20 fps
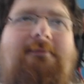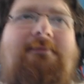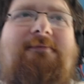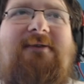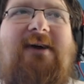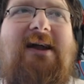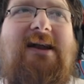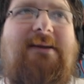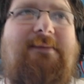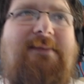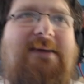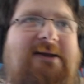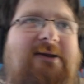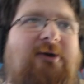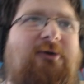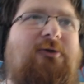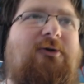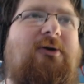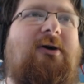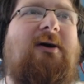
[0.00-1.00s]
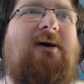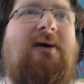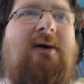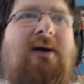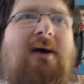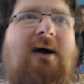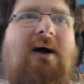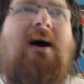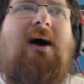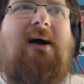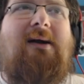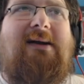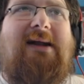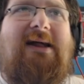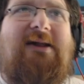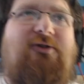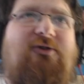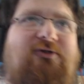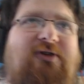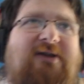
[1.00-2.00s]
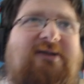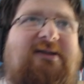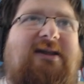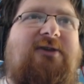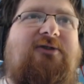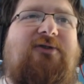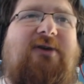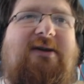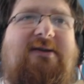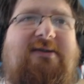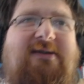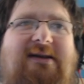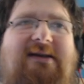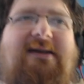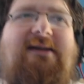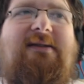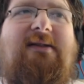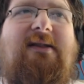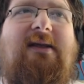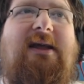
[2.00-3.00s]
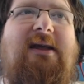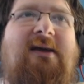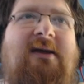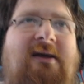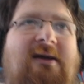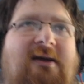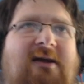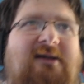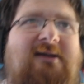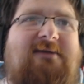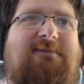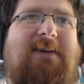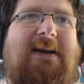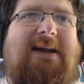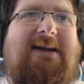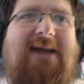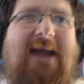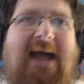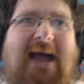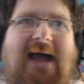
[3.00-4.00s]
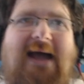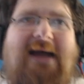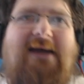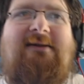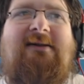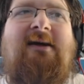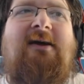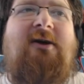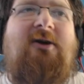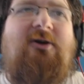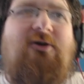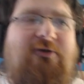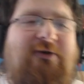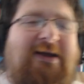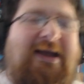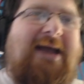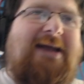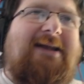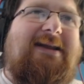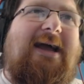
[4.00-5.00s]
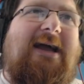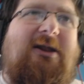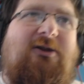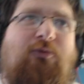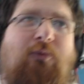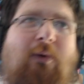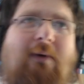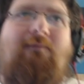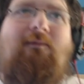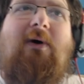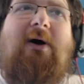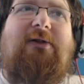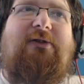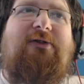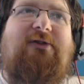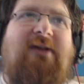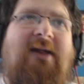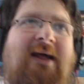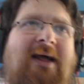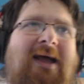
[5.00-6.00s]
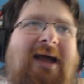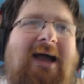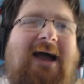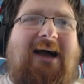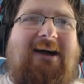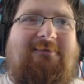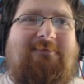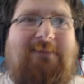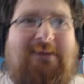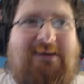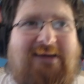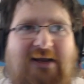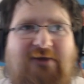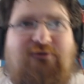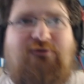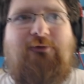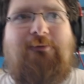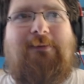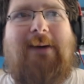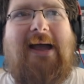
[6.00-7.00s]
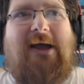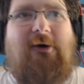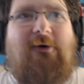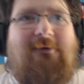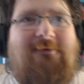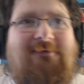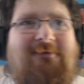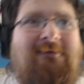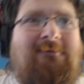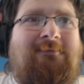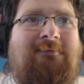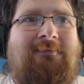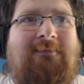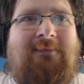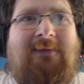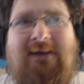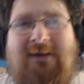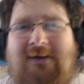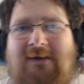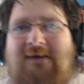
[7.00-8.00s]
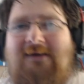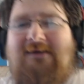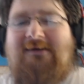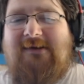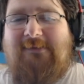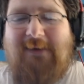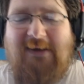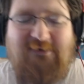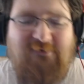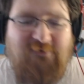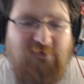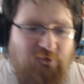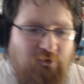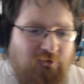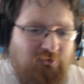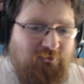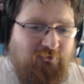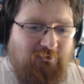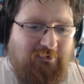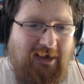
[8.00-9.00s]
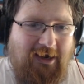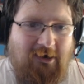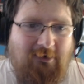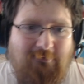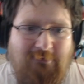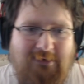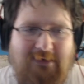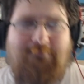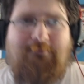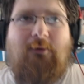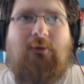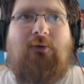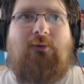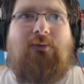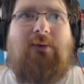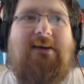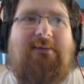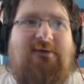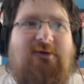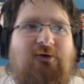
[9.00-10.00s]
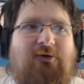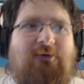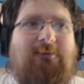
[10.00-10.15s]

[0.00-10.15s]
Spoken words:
fairly mediocre, unless you're just interested in the spend X, create X 1/1s, have potential payoff. Depends a lot on how many board wipes your